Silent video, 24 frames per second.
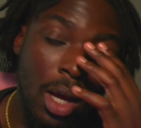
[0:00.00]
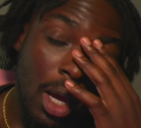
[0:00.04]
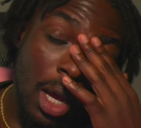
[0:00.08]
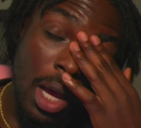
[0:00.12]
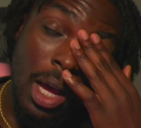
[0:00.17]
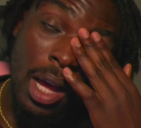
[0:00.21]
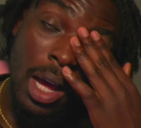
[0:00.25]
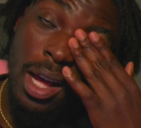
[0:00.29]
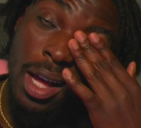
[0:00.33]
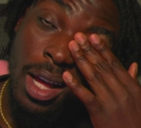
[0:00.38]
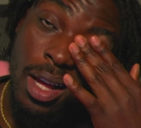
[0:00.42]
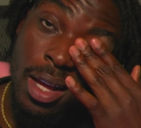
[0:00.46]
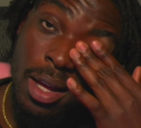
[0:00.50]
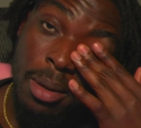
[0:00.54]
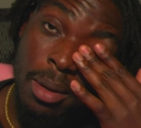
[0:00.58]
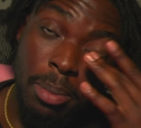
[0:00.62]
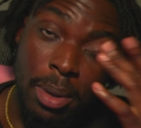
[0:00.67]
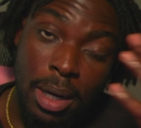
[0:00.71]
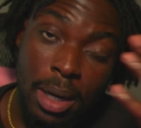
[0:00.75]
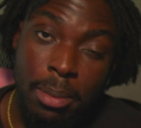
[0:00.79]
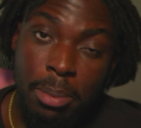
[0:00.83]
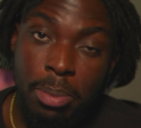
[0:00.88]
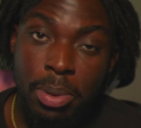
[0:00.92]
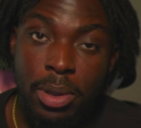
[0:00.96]
But
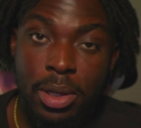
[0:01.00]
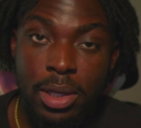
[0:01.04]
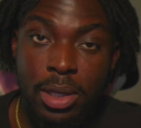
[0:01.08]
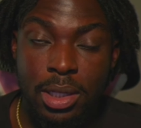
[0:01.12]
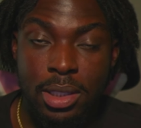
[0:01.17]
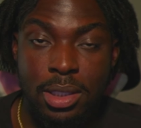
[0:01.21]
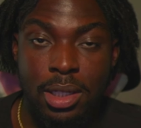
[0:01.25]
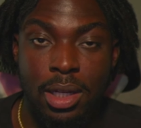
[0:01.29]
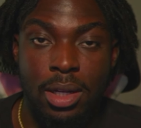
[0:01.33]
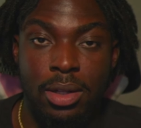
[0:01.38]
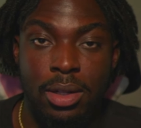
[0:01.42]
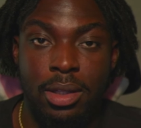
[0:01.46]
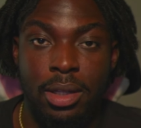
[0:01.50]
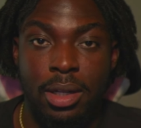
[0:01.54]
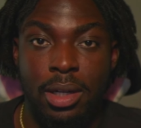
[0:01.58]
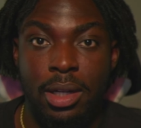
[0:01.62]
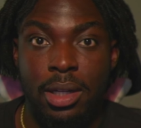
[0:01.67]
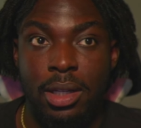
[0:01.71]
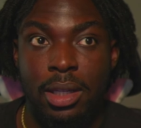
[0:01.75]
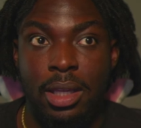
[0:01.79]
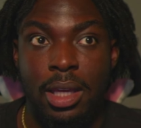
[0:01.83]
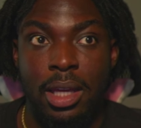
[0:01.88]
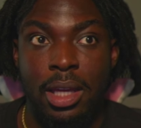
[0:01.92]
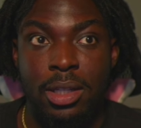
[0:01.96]
I'm putting this out there in
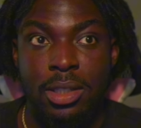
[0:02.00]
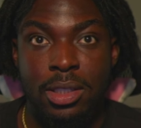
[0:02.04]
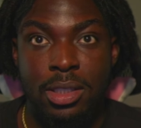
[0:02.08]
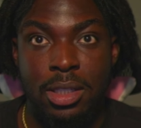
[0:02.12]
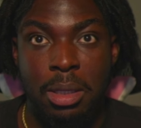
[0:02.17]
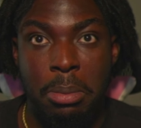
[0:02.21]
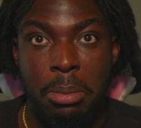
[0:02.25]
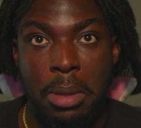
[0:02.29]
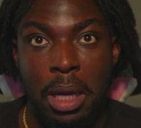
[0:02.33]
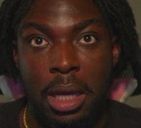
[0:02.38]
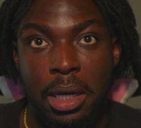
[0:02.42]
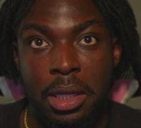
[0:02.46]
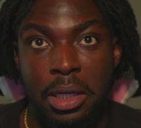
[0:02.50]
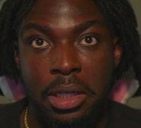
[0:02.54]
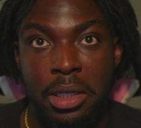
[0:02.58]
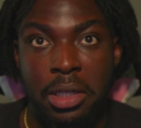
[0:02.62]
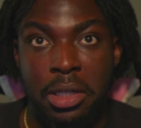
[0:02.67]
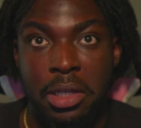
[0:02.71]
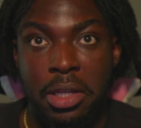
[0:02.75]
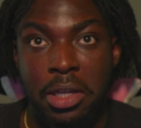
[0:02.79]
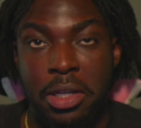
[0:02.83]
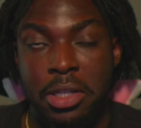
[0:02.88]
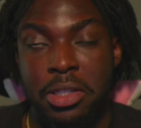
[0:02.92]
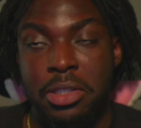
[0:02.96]
case somebody
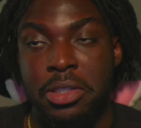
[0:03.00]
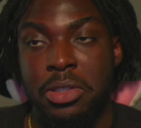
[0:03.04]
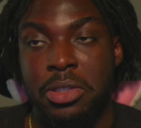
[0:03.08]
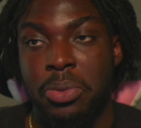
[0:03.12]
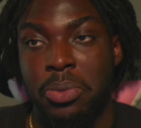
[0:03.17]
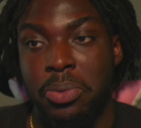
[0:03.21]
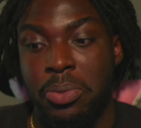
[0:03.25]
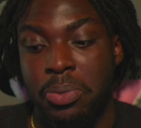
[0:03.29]
does